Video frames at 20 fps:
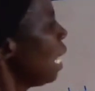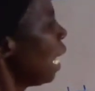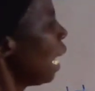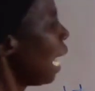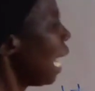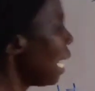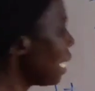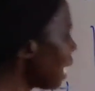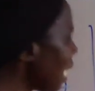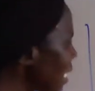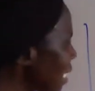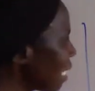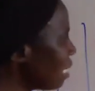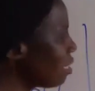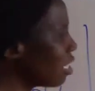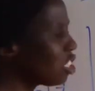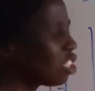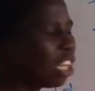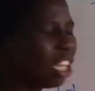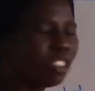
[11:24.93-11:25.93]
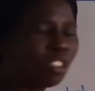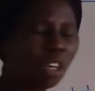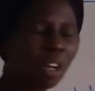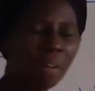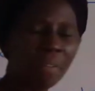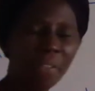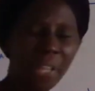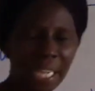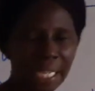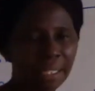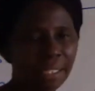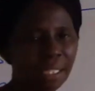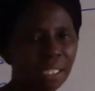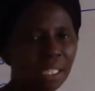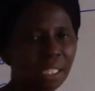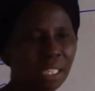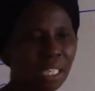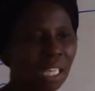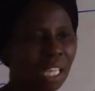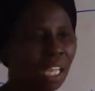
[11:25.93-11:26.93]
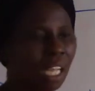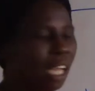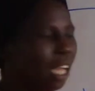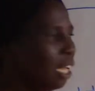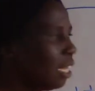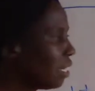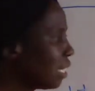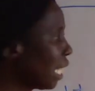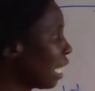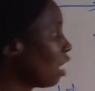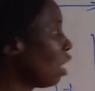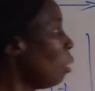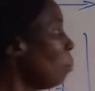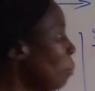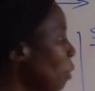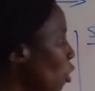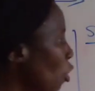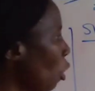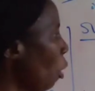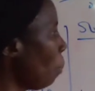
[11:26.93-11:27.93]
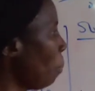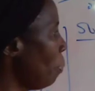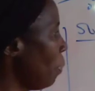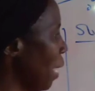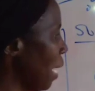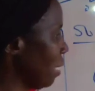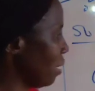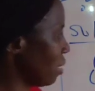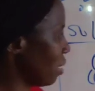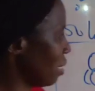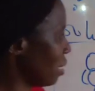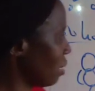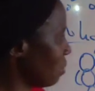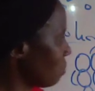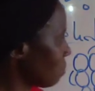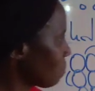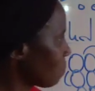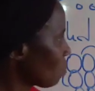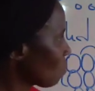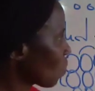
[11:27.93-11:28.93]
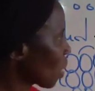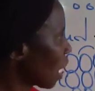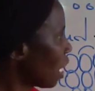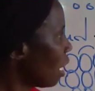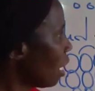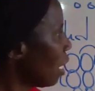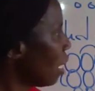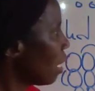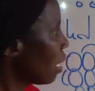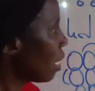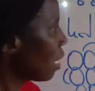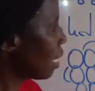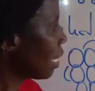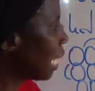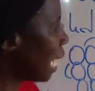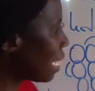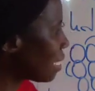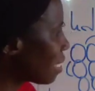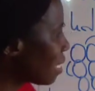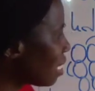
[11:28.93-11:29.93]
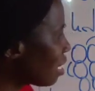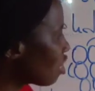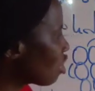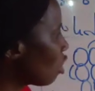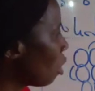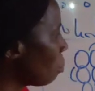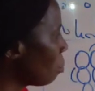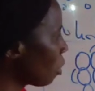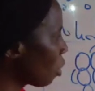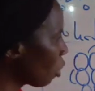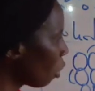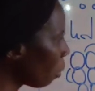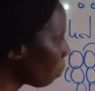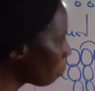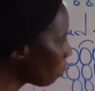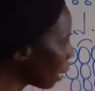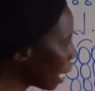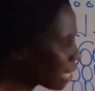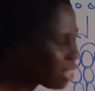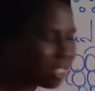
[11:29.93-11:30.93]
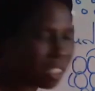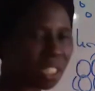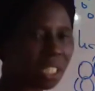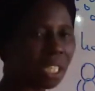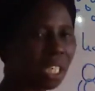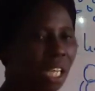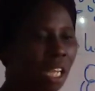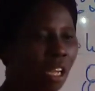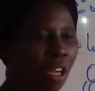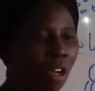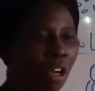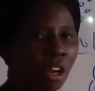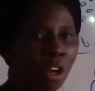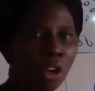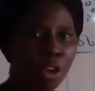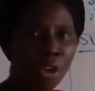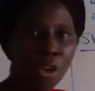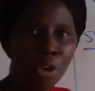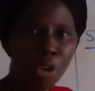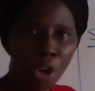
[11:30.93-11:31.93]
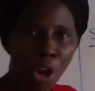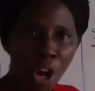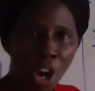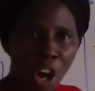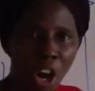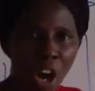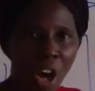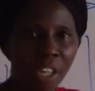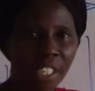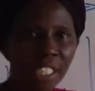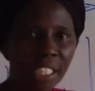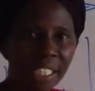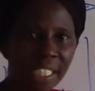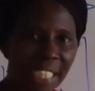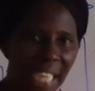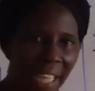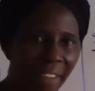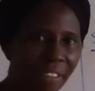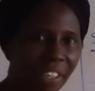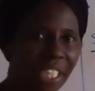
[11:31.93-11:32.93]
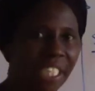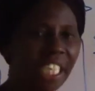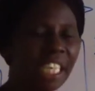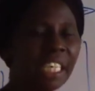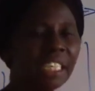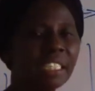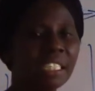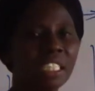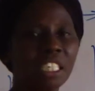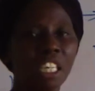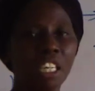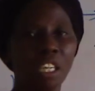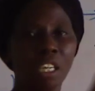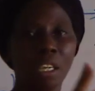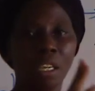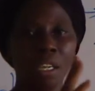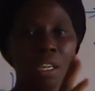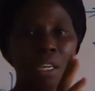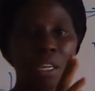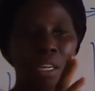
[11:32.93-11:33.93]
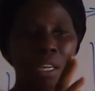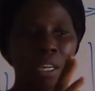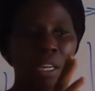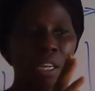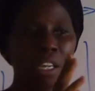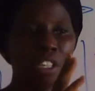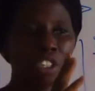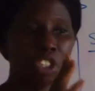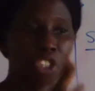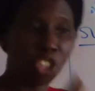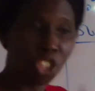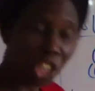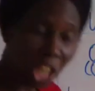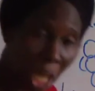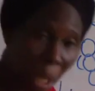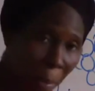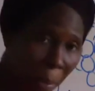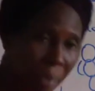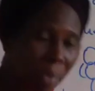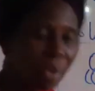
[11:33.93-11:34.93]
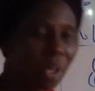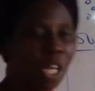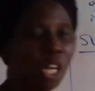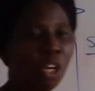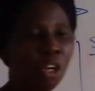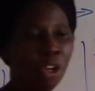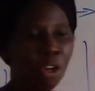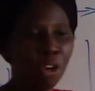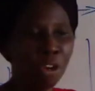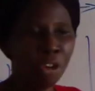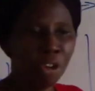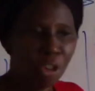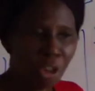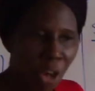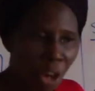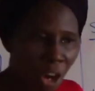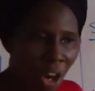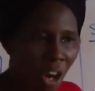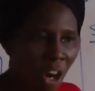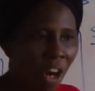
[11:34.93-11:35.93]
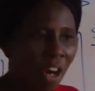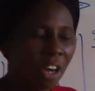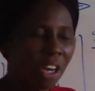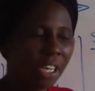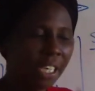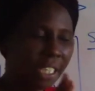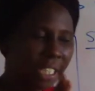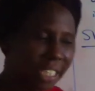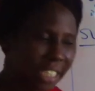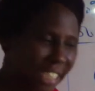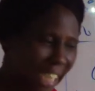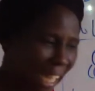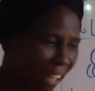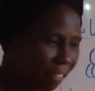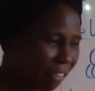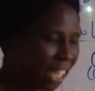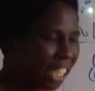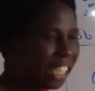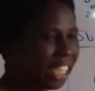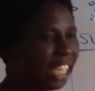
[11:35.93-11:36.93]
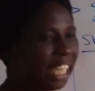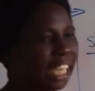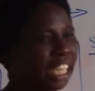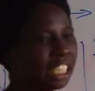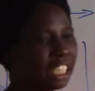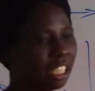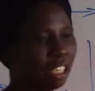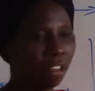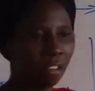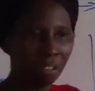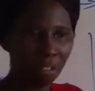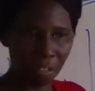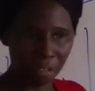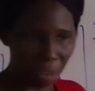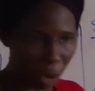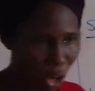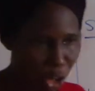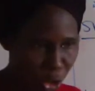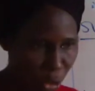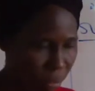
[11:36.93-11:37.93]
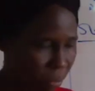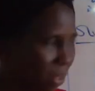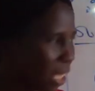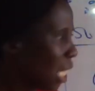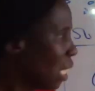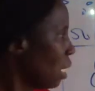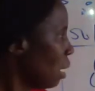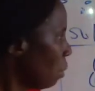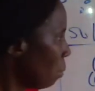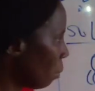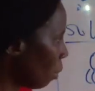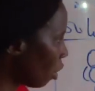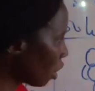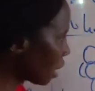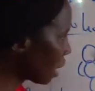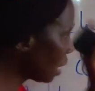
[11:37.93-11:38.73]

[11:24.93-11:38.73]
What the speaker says: And as a result of this, they can be compressed. Gases can be compressed. No definite shape, no definite volume, but